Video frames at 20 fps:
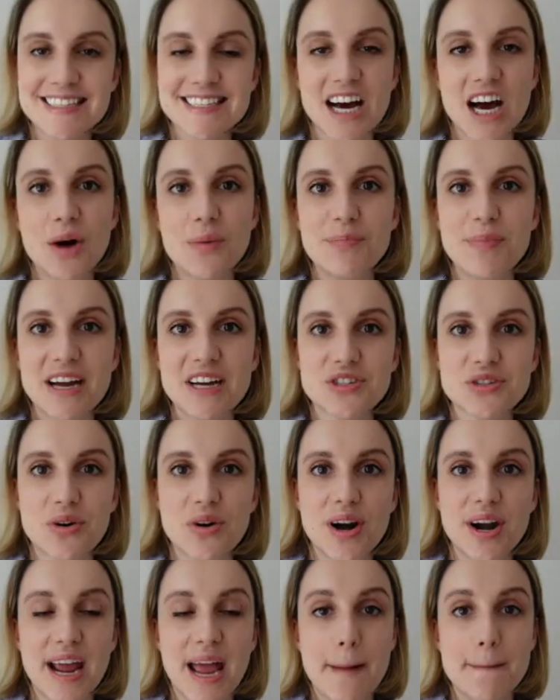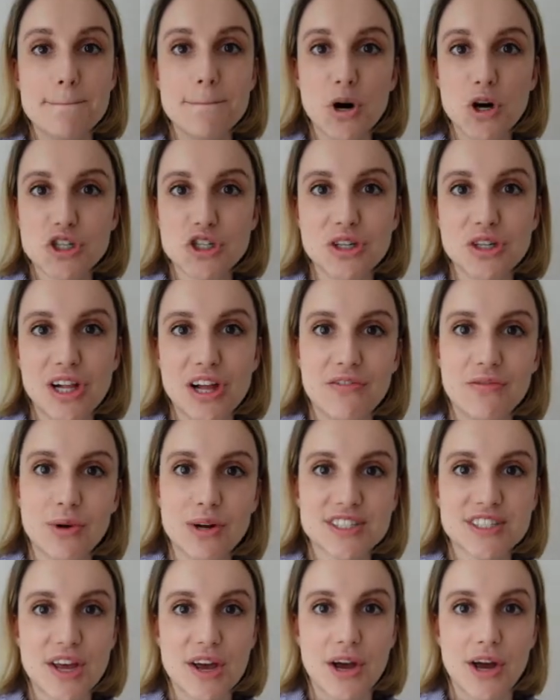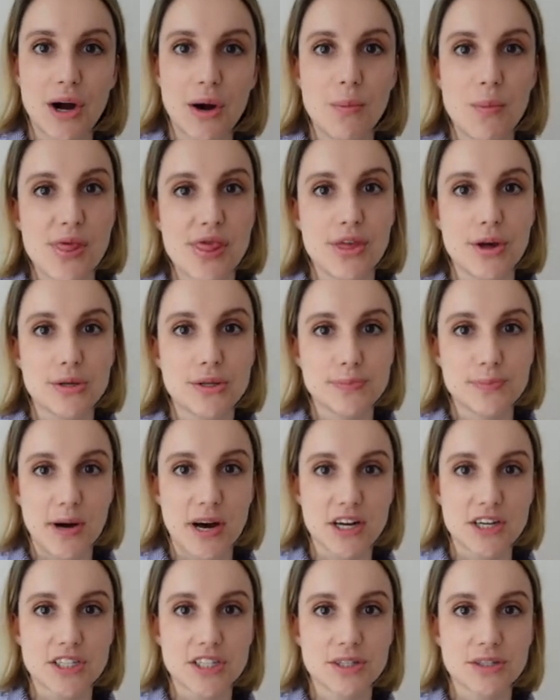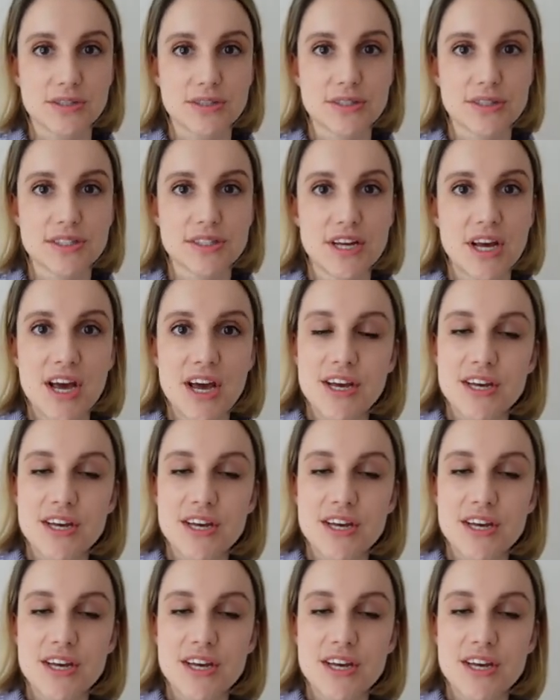start by drawing a model of what's going on with those particles.